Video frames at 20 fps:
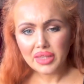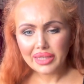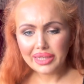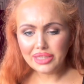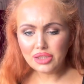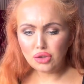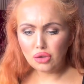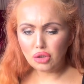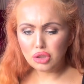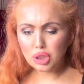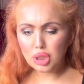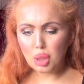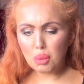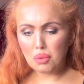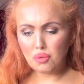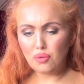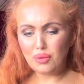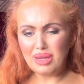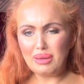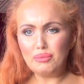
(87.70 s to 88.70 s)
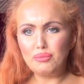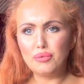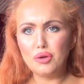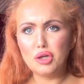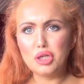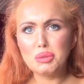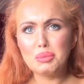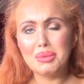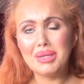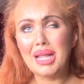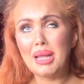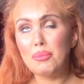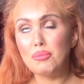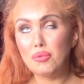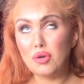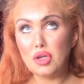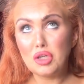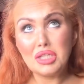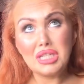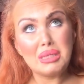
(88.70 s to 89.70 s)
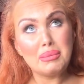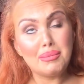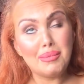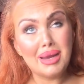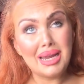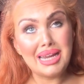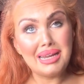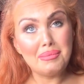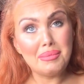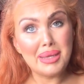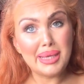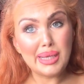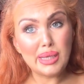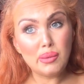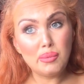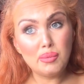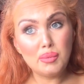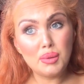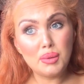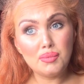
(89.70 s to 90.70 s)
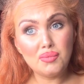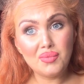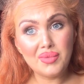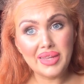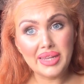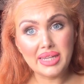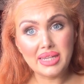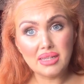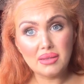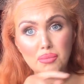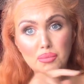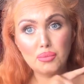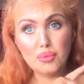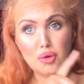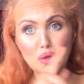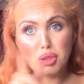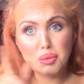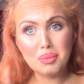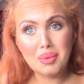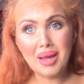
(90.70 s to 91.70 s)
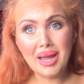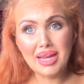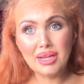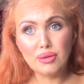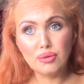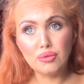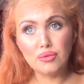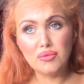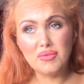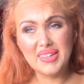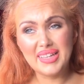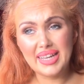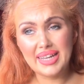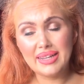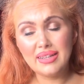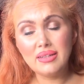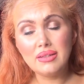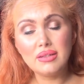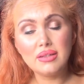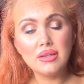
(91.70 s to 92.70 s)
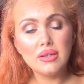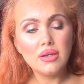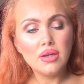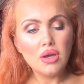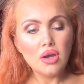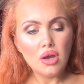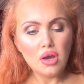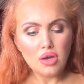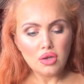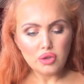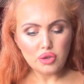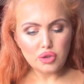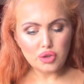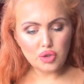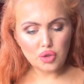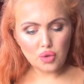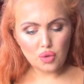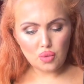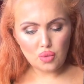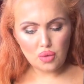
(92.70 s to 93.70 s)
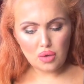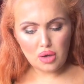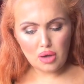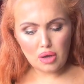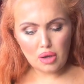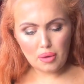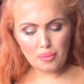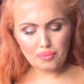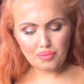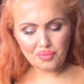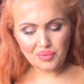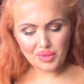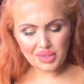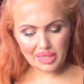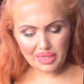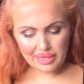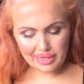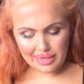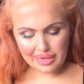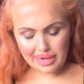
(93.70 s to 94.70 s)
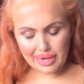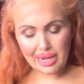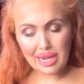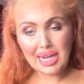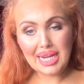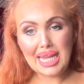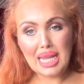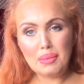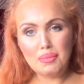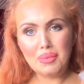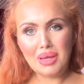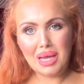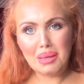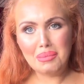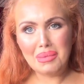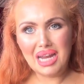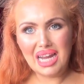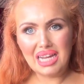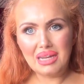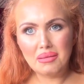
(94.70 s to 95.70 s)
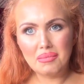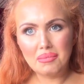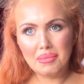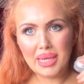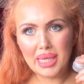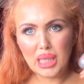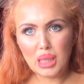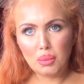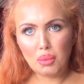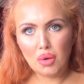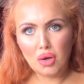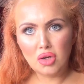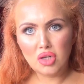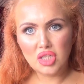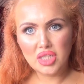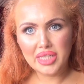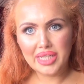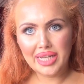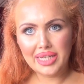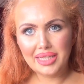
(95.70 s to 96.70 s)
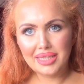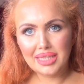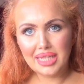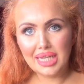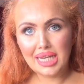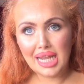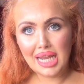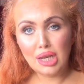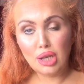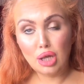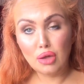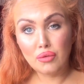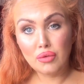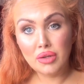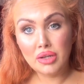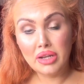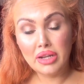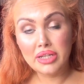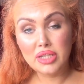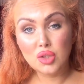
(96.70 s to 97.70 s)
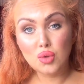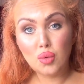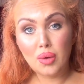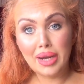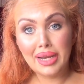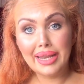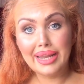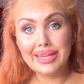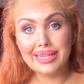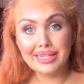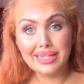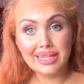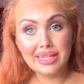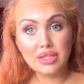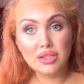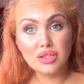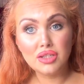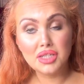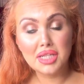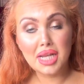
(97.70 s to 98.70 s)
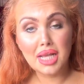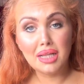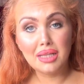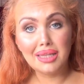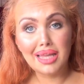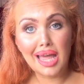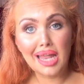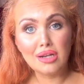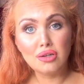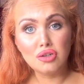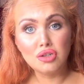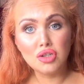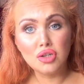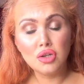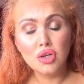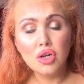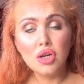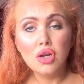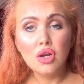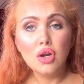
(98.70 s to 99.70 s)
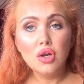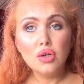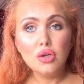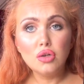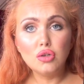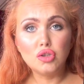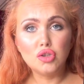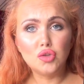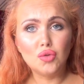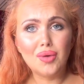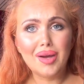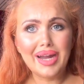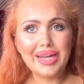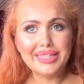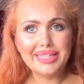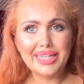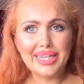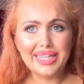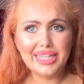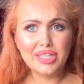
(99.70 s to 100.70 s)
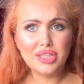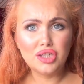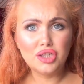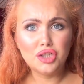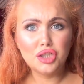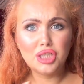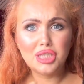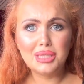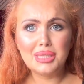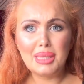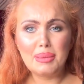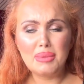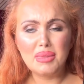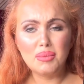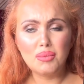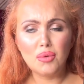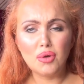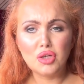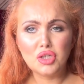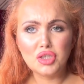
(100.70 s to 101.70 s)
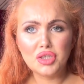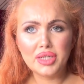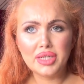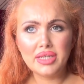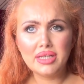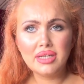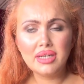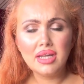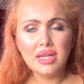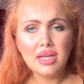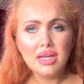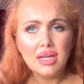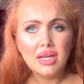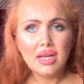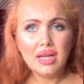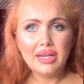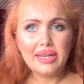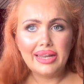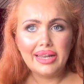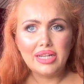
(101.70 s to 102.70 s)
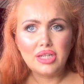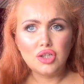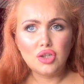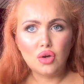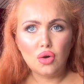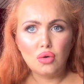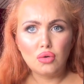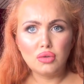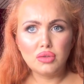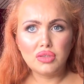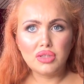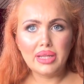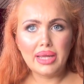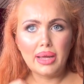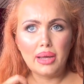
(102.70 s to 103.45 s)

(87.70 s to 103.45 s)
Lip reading: It does come with a wee brush, but that brush is in my makeup like brush bag for the kit. So yeah, I keep that in my makeup artist kit and I love it. It's quite easy because gel liners are so hygienic because you just dip the brush in and it does